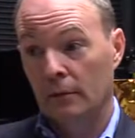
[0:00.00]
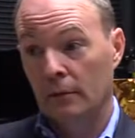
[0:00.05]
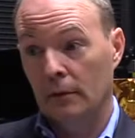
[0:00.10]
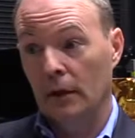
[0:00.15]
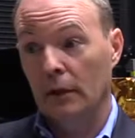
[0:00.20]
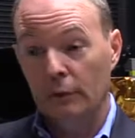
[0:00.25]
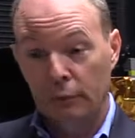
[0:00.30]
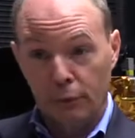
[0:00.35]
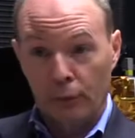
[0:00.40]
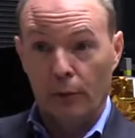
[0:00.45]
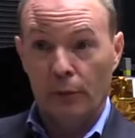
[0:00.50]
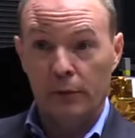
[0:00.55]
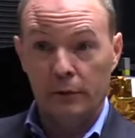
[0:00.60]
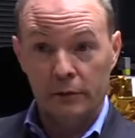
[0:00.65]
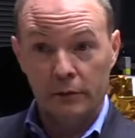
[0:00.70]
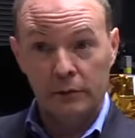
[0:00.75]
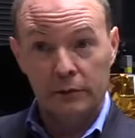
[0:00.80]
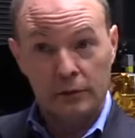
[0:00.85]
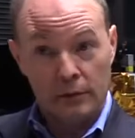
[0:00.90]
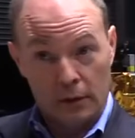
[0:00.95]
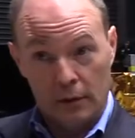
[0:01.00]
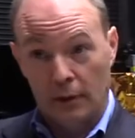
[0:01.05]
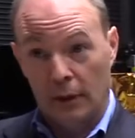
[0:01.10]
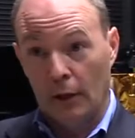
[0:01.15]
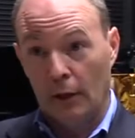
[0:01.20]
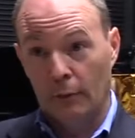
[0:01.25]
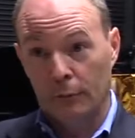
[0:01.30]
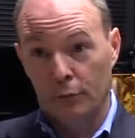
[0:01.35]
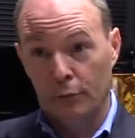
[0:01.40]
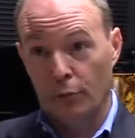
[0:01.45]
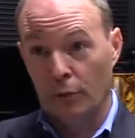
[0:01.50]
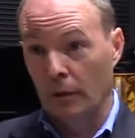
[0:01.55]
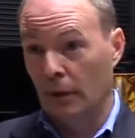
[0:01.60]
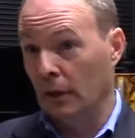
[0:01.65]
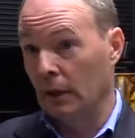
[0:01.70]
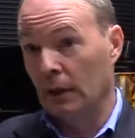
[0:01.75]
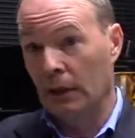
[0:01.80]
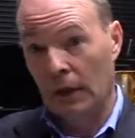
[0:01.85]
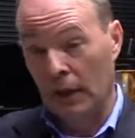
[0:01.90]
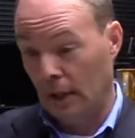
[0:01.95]
influence on the Arab
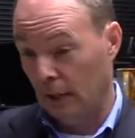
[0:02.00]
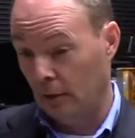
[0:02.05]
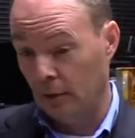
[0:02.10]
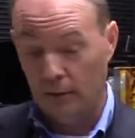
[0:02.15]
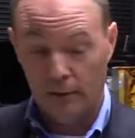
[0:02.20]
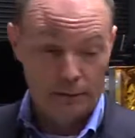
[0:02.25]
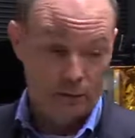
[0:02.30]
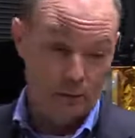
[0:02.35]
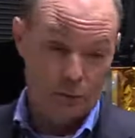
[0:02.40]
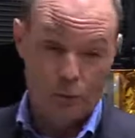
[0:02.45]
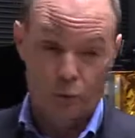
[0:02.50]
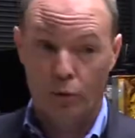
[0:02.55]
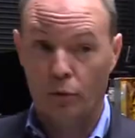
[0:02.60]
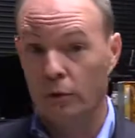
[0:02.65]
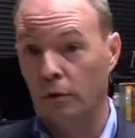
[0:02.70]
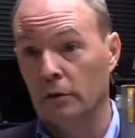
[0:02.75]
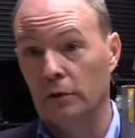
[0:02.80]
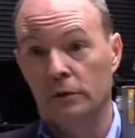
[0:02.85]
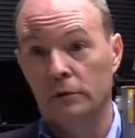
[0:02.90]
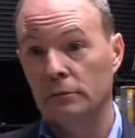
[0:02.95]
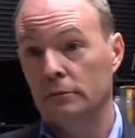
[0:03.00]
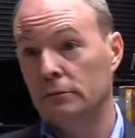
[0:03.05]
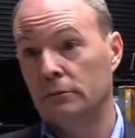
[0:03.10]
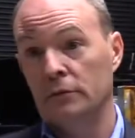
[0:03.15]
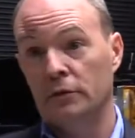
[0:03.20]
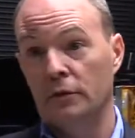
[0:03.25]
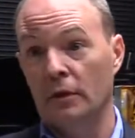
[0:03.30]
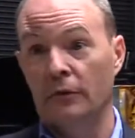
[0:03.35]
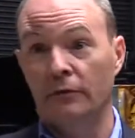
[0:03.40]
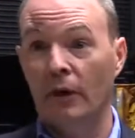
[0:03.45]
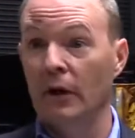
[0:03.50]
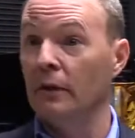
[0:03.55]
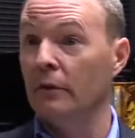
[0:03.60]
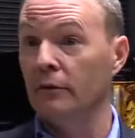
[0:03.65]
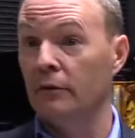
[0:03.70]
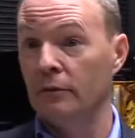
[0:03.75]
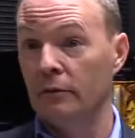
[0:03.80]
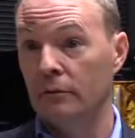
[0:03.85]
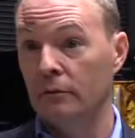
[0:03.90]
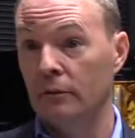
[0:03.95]
Spring and world
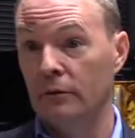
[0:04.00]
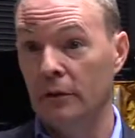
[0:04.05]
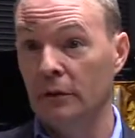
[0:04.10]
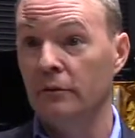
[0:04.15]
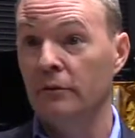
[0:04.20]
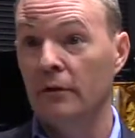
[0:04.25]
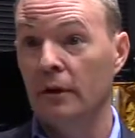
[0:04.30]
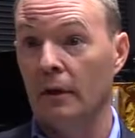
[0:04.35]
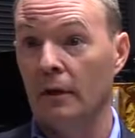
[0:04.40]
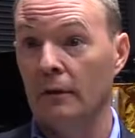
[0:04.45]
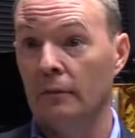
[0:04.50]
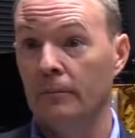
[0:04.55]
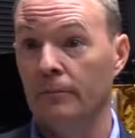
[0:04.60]
events since then.